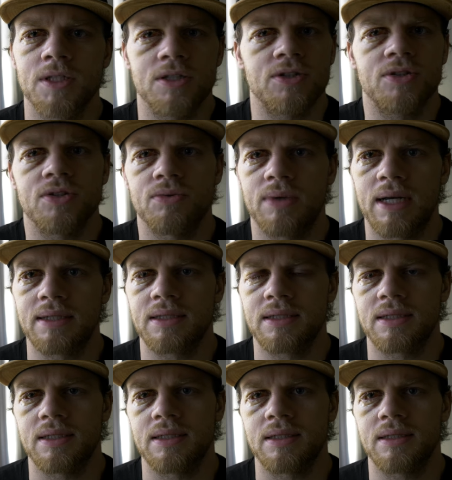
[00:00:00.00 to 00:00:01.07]
just to
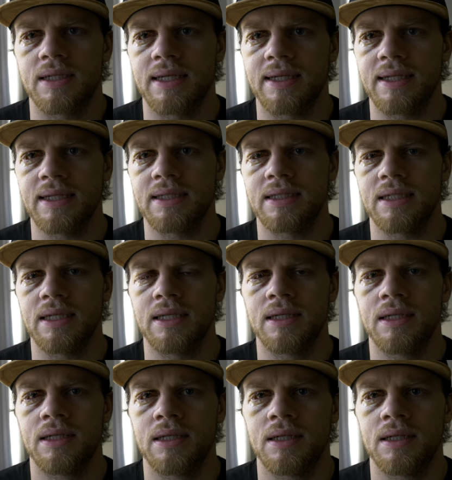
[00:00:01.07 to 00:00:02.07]
rest and take it easy.